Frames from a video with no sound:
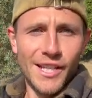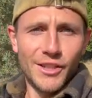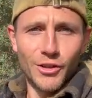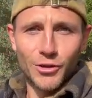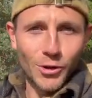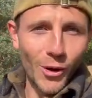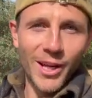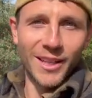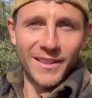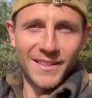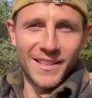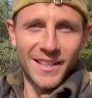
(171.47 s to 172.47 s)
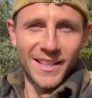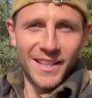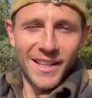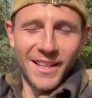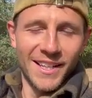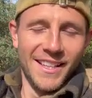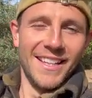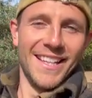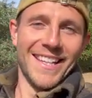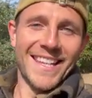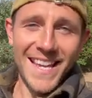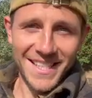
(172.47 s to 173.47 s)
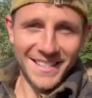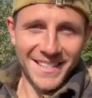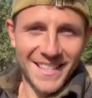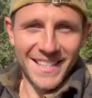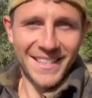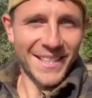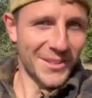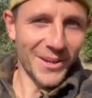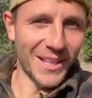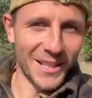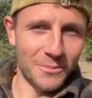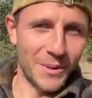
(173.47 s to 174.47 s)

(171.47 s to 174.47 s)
The toilet. Yes, the toilet.